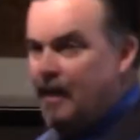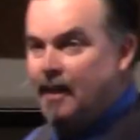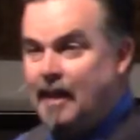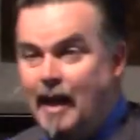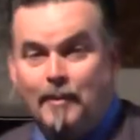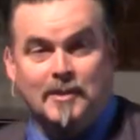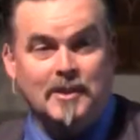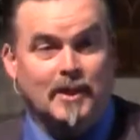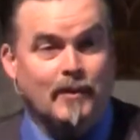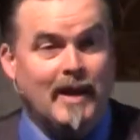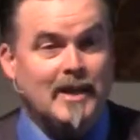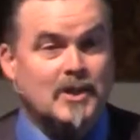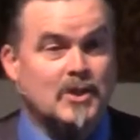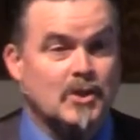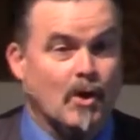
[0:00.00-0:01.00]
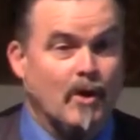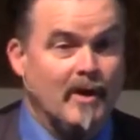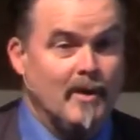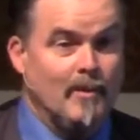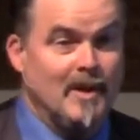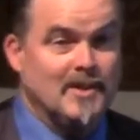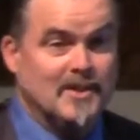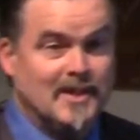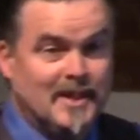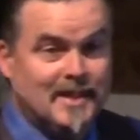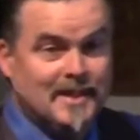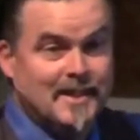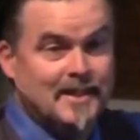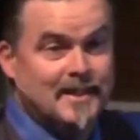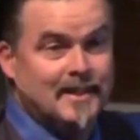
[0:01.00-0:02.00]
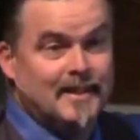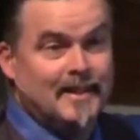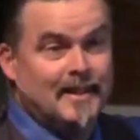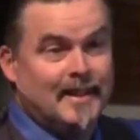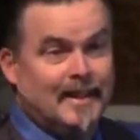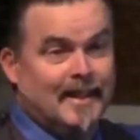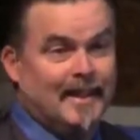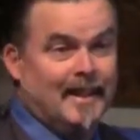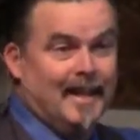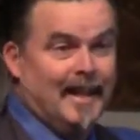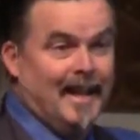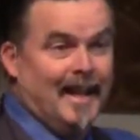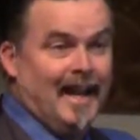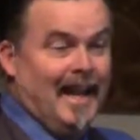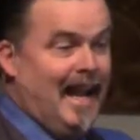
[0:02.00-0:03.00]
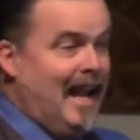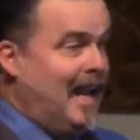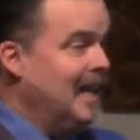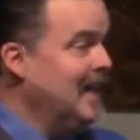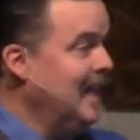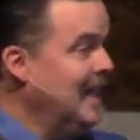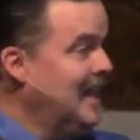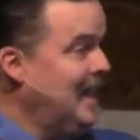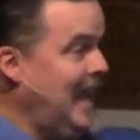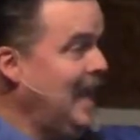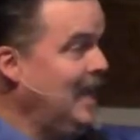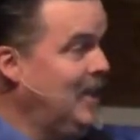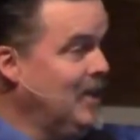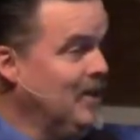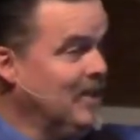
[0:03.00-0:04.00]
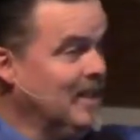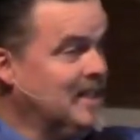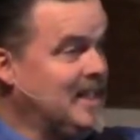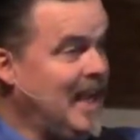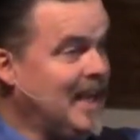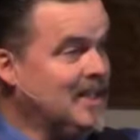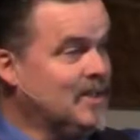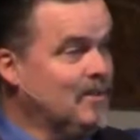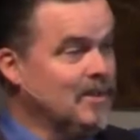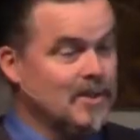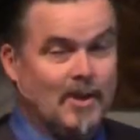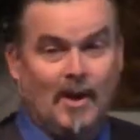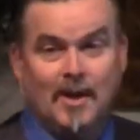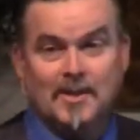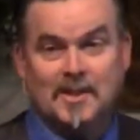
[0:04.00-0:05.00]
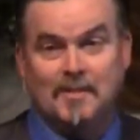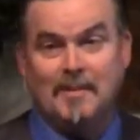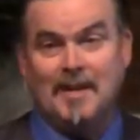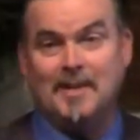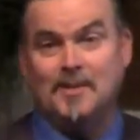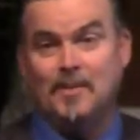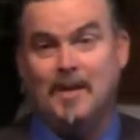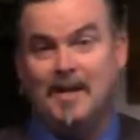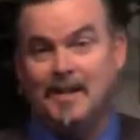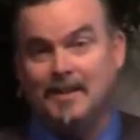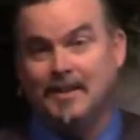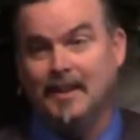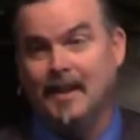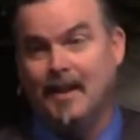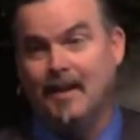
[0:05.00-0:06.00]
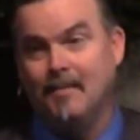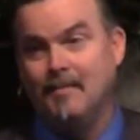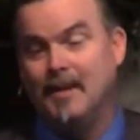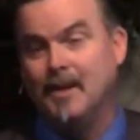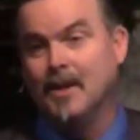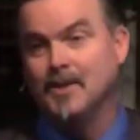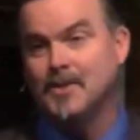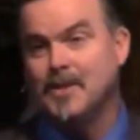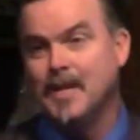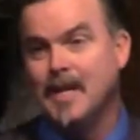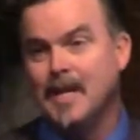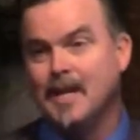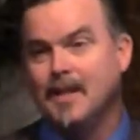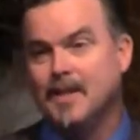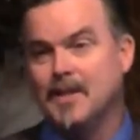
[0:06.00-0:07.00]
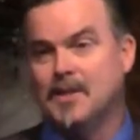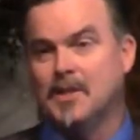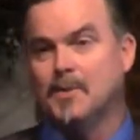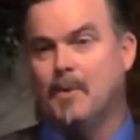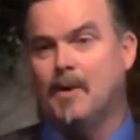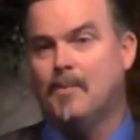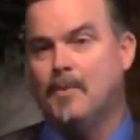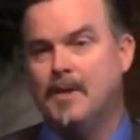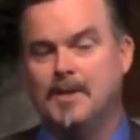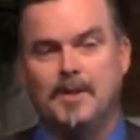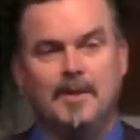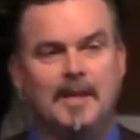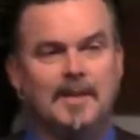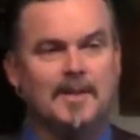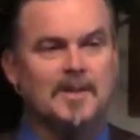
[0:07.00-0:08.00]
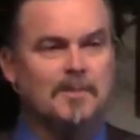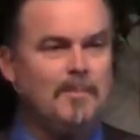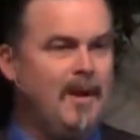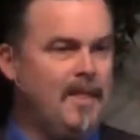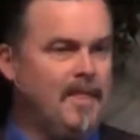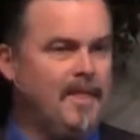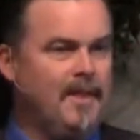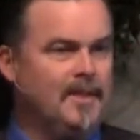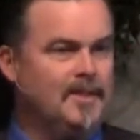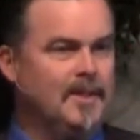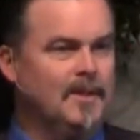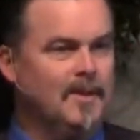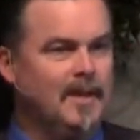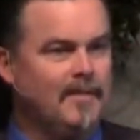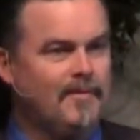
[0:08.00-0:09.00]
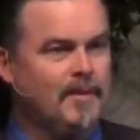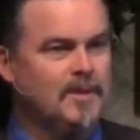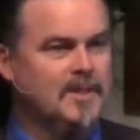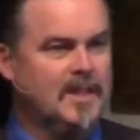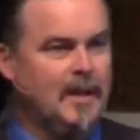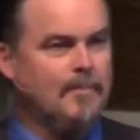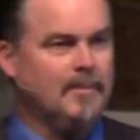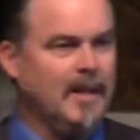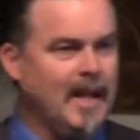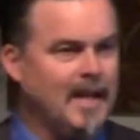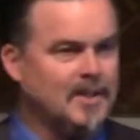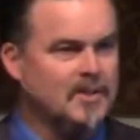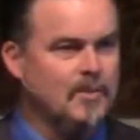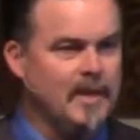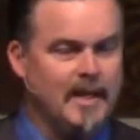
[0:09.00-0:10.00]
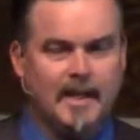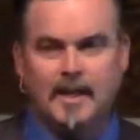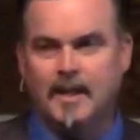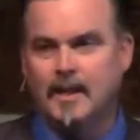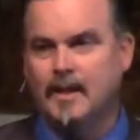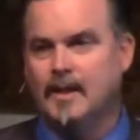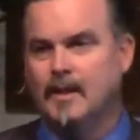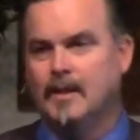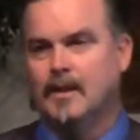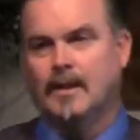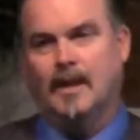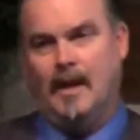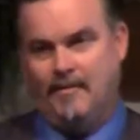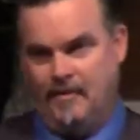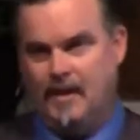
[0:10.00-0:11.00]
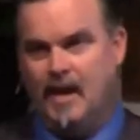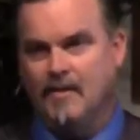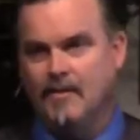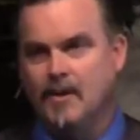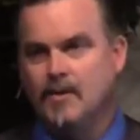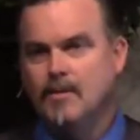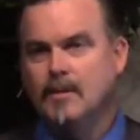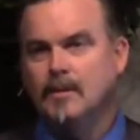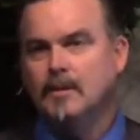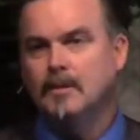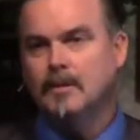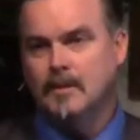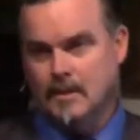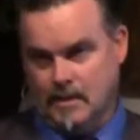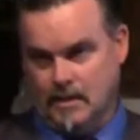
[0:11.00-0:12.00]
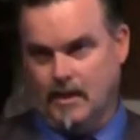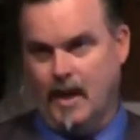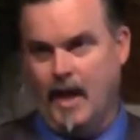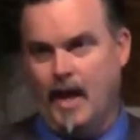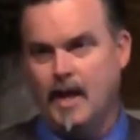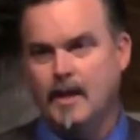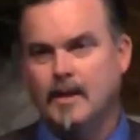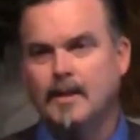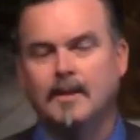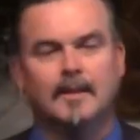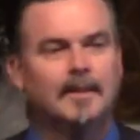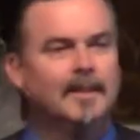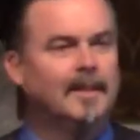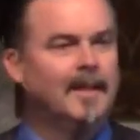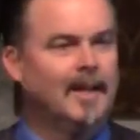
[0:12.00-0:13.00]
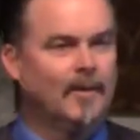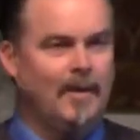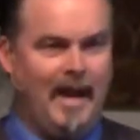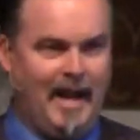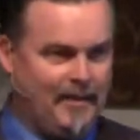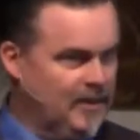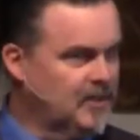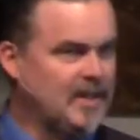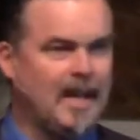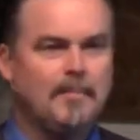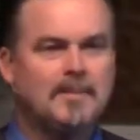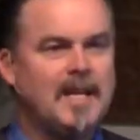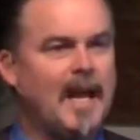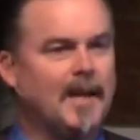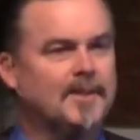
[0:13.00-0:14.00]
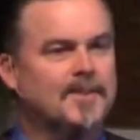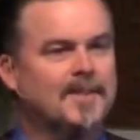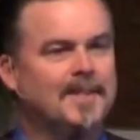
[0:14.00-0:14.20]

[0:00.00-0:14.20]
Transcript: That was a great story, wasn't it? And thank you. The text was awesome as well uh, because this is what we're doing this month. So if you skipped last week, I forgive you. It's okay. We had the same text.